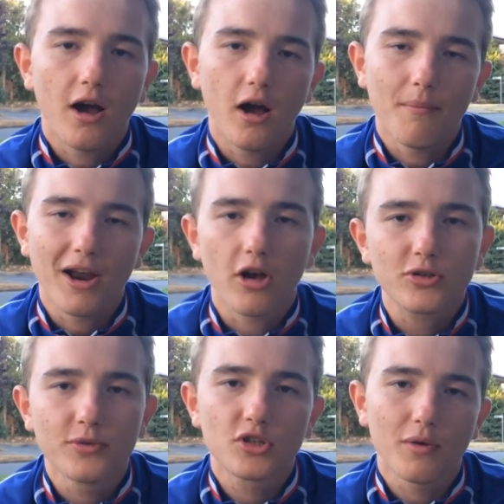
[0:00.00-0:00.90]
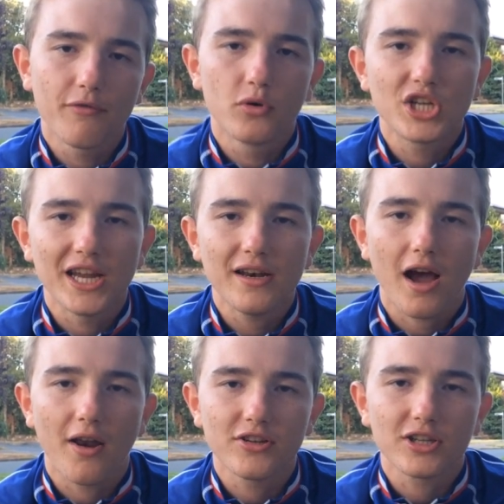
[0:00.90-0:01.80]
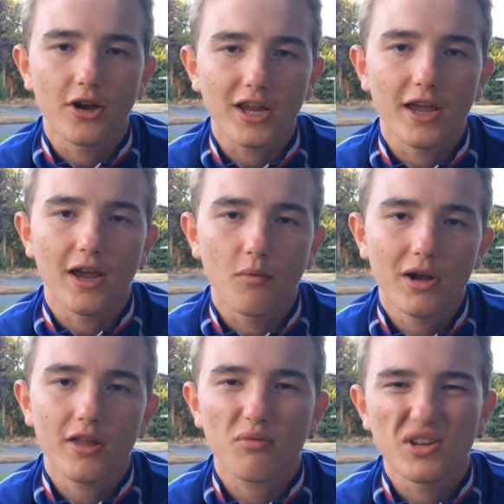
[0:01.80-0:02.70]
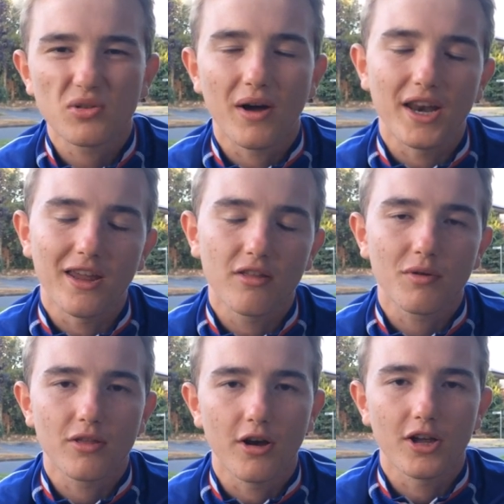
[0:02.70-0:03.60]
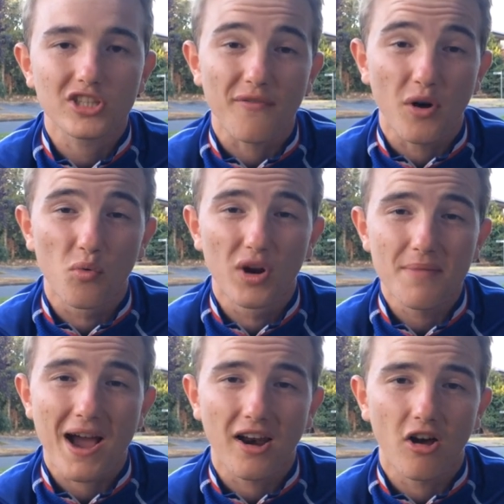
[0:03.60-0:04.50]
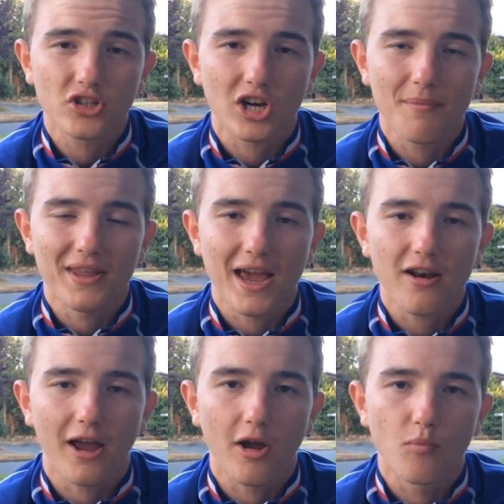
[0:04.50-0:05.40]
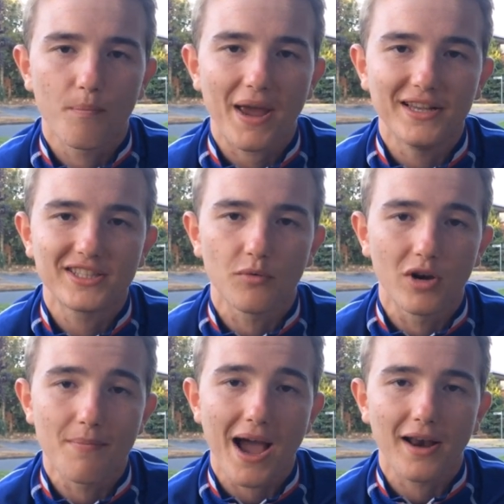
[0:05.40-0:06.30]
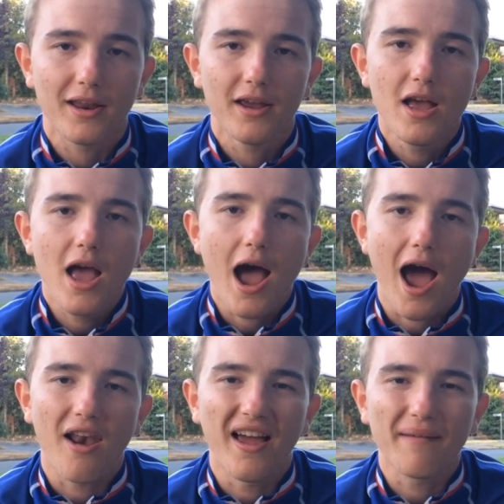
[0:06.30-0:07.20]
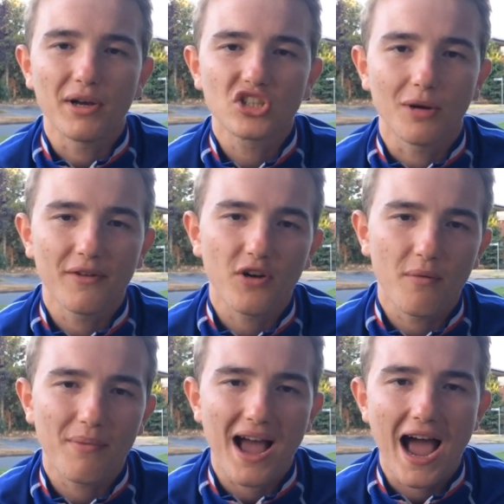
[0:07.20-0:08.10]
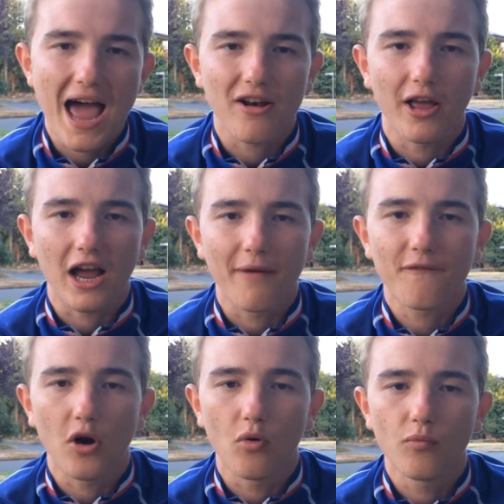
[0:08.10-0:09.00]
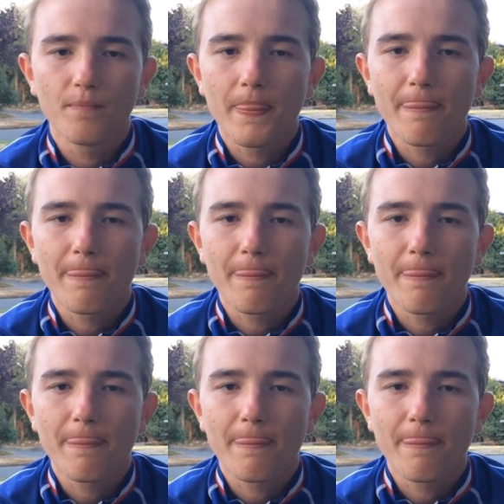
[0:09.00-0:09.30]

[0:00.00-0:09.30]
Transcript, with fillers: Uh, my last one was 314, and I was like, okay, yeah, we'll hit 320, 330, because I felt really bad last time in the end. Like, I paced it really badly and like my stomach felt bad and like I felt